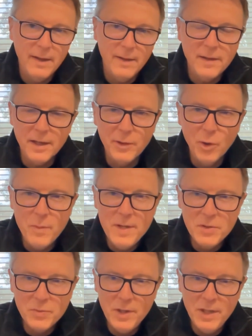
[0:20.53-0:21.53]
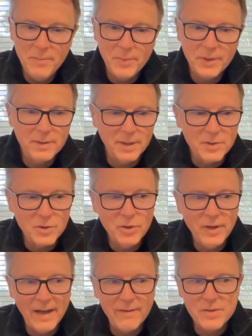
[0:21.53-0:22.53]
the Adobe suite, but it's good
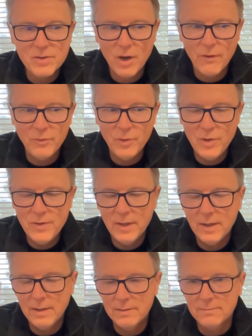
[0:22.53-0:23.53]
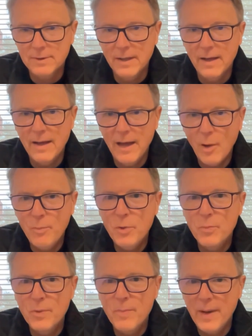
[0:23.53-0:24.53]
to have a software that can help you
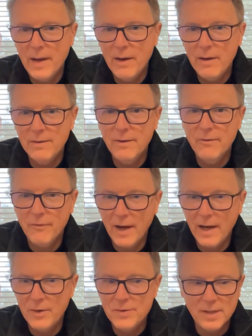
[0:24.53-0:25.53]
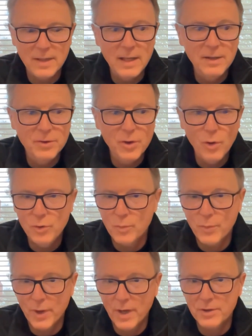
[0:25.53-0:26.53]
prepare files that need to go to
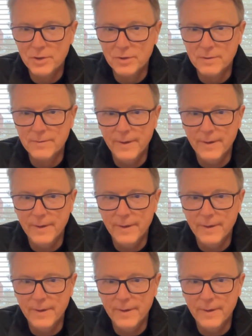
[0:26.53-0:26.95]
production.